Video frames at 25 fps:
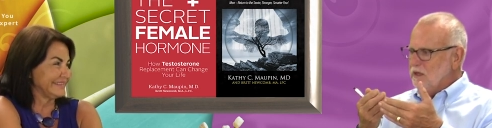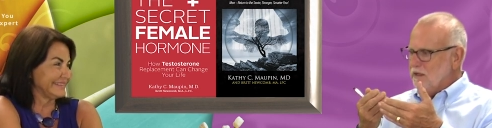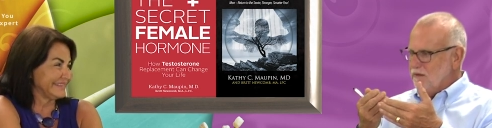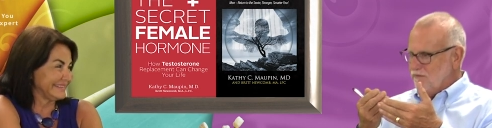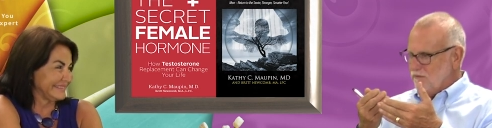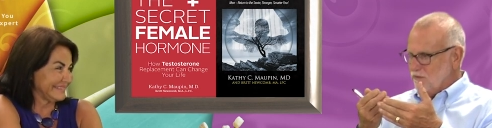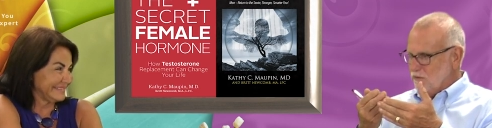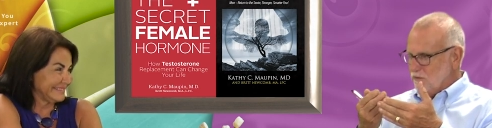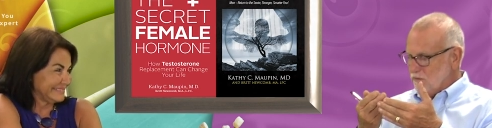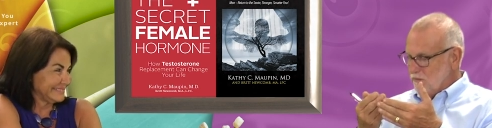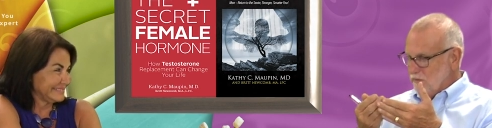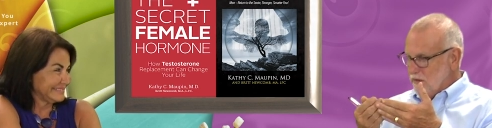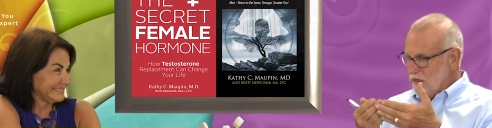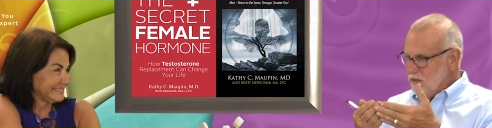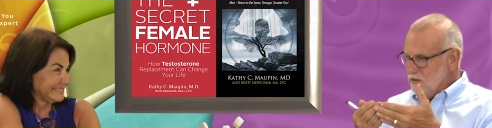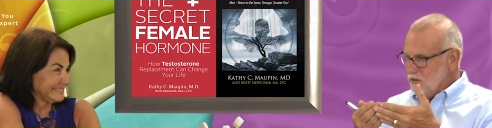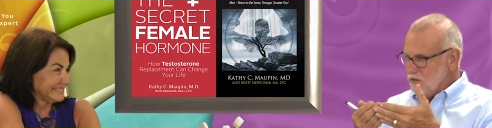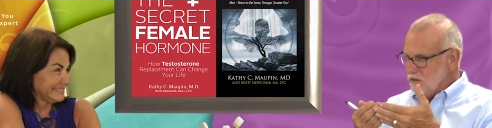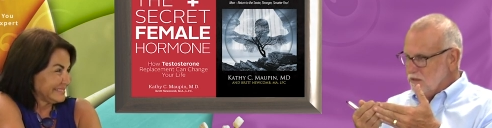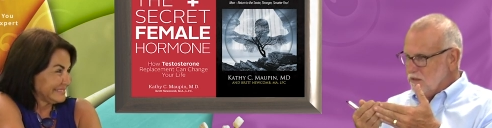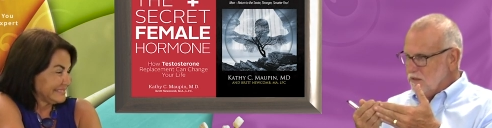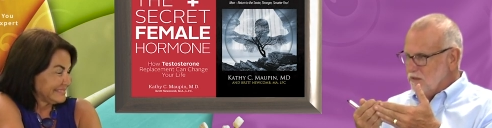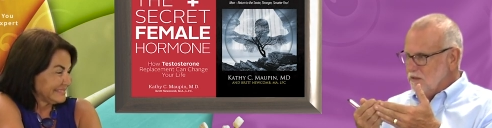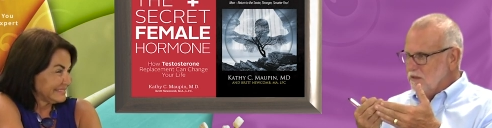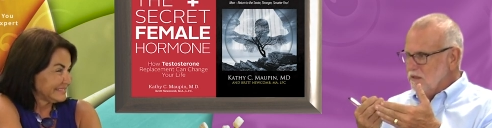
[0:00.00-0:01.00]

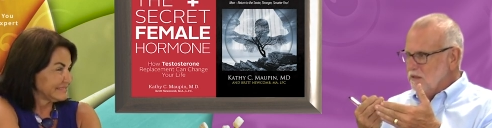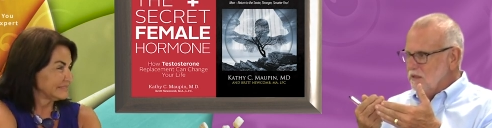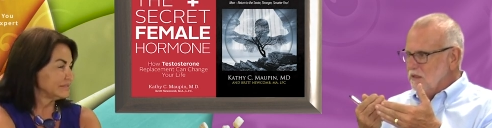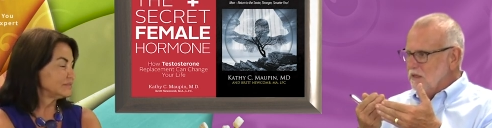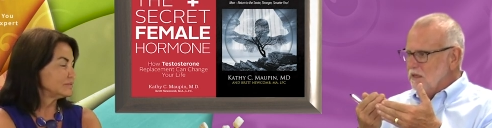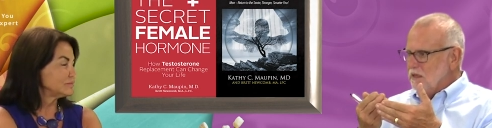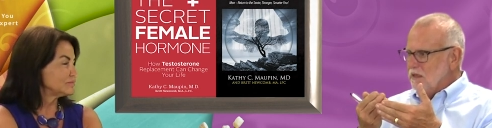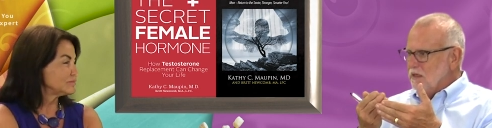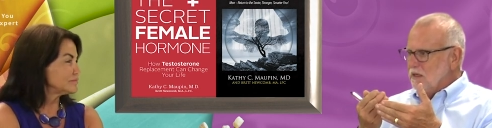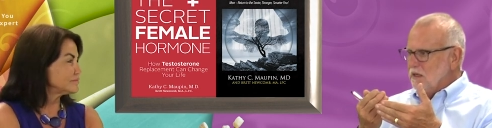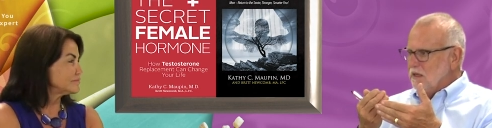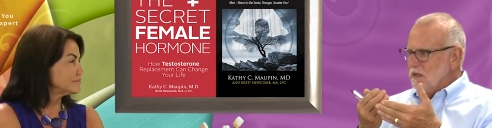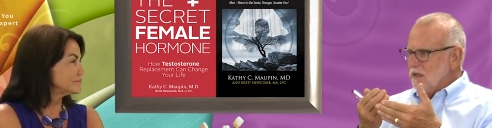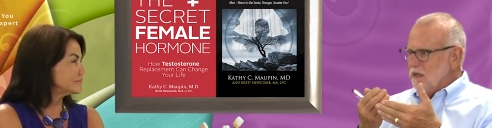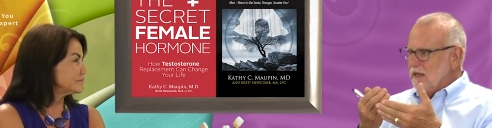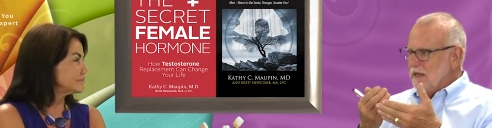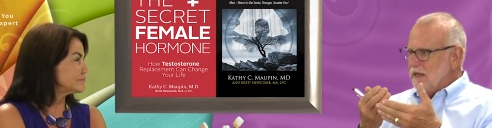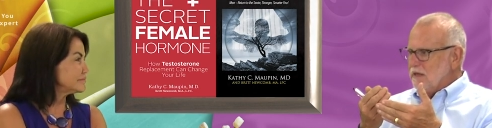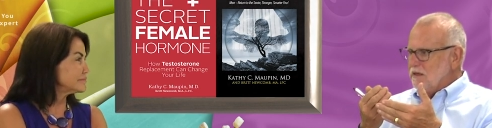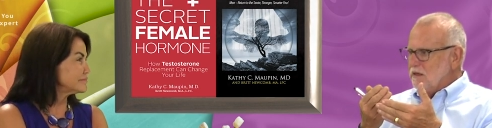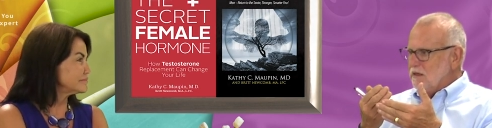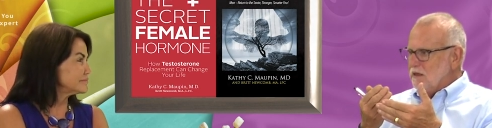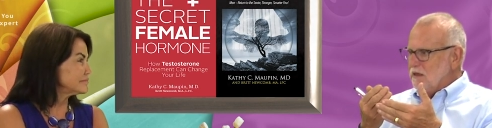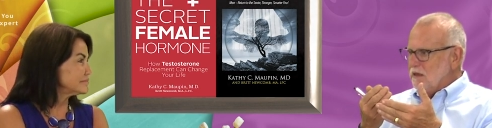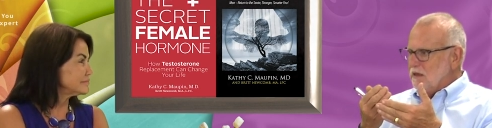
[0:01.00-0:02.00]
Speaker 1: information
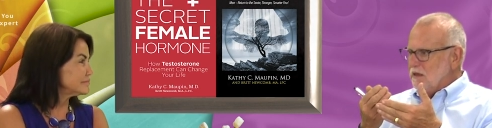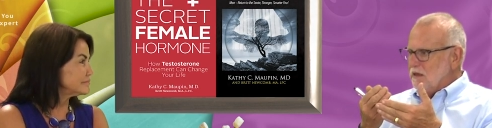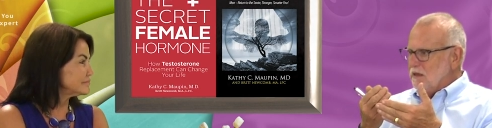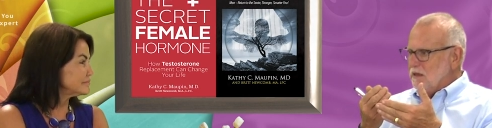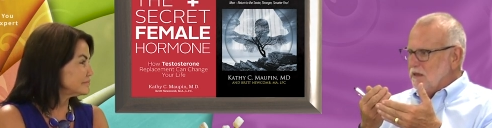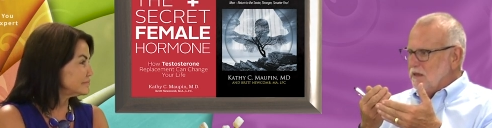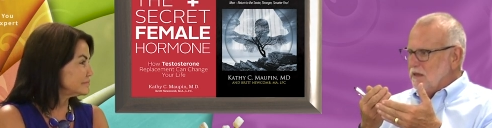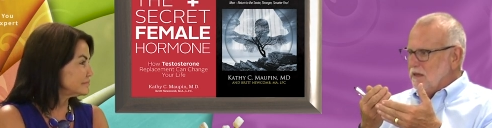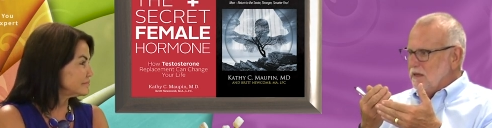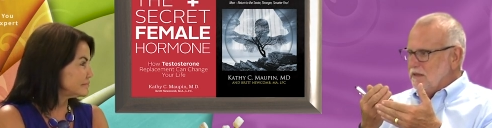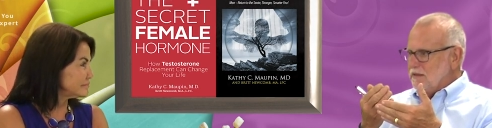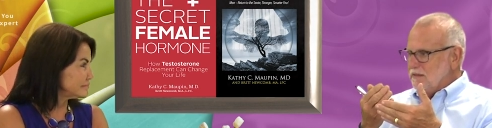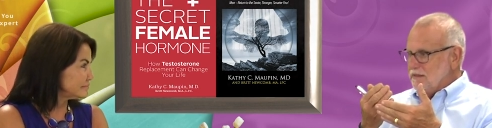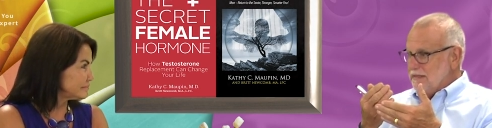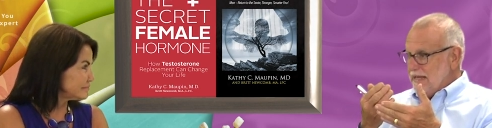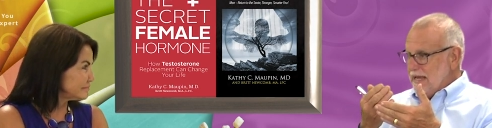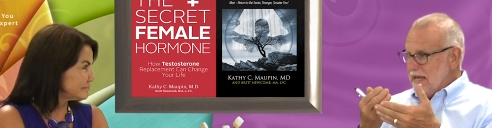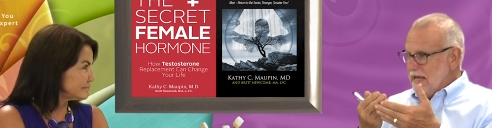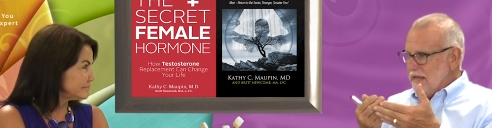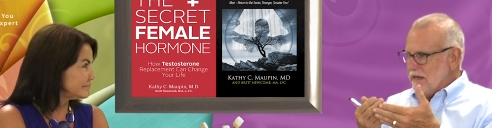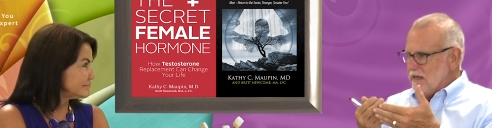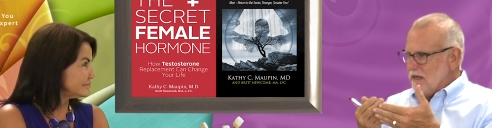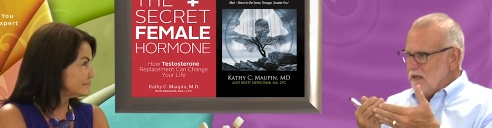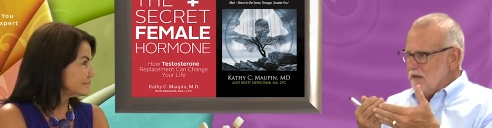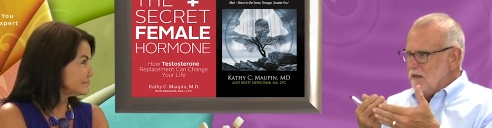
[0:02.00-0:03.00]
and and
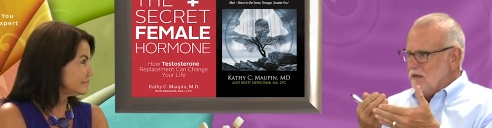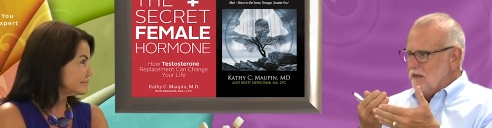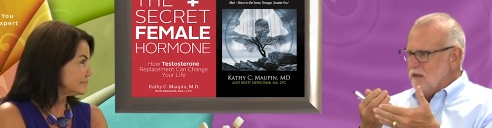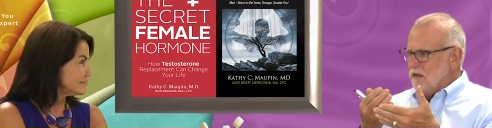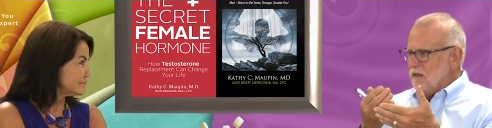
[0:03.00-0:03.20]
data